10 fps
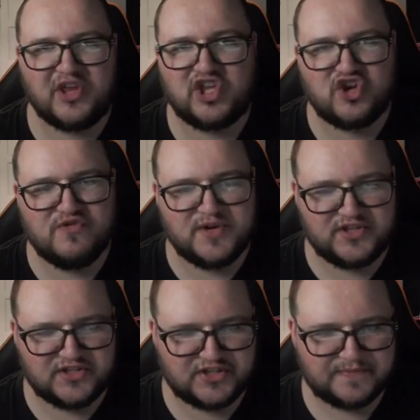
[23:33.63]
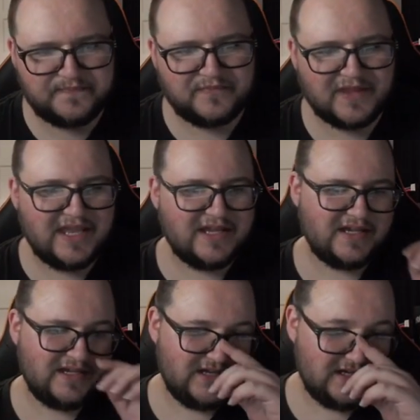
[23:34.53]
the humans.
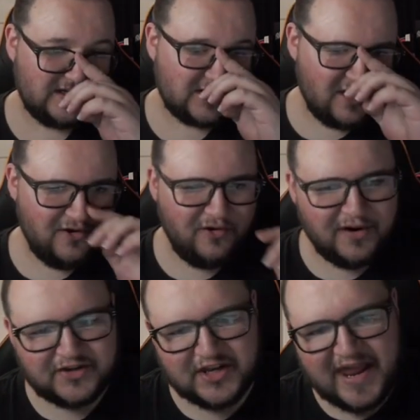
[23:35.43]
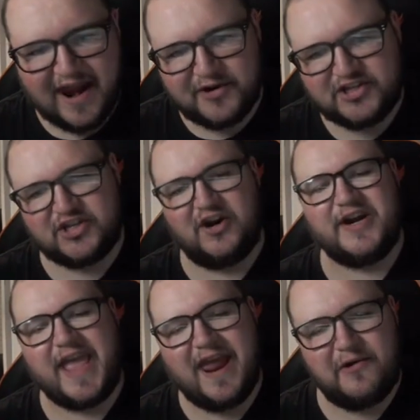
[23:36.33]
So Daenerys
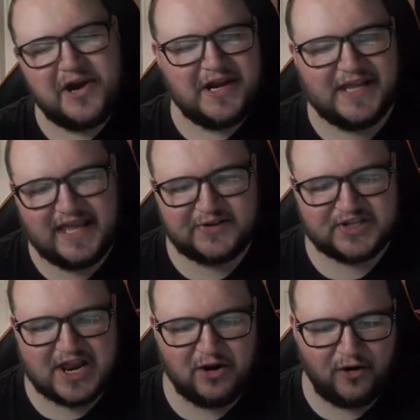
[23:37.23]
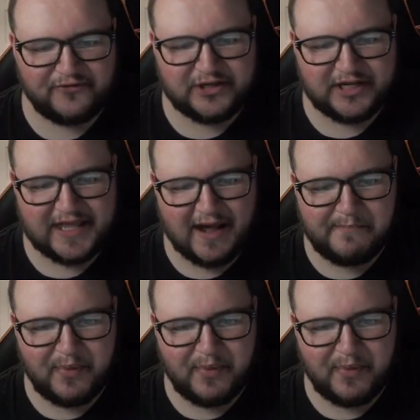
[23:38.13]
Targaryen gets sent off to get a